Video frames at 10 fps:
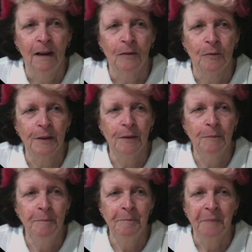Rhythm.
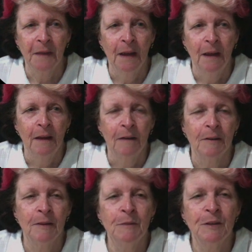
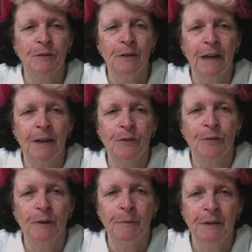Rhythm is created through
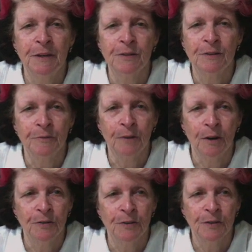repetition of
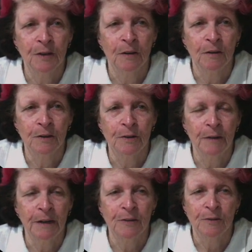roses along a
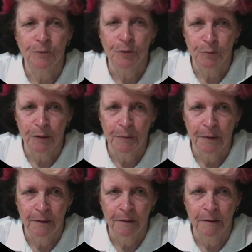directional sweep,
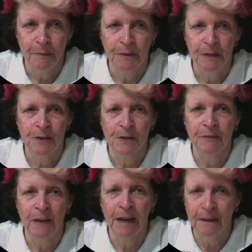repetition of
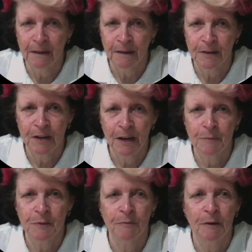angular
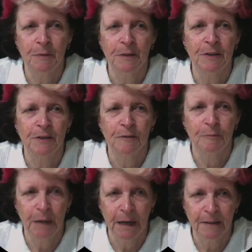shapes, repetition of
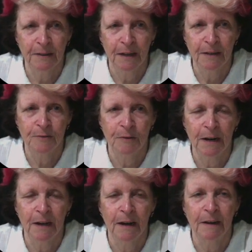bark shards
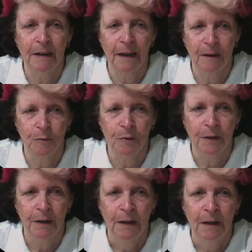radiating outward.
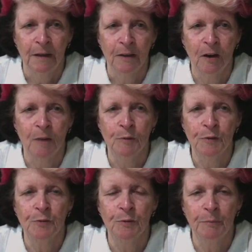The eye moves
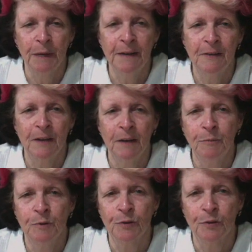from base,
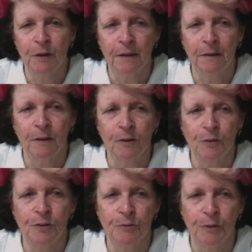upward trunk,
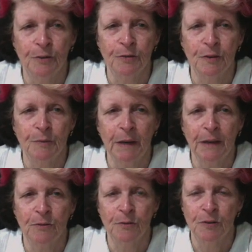across the roses, back
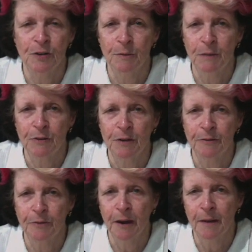through the geometric
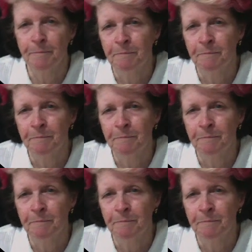frame.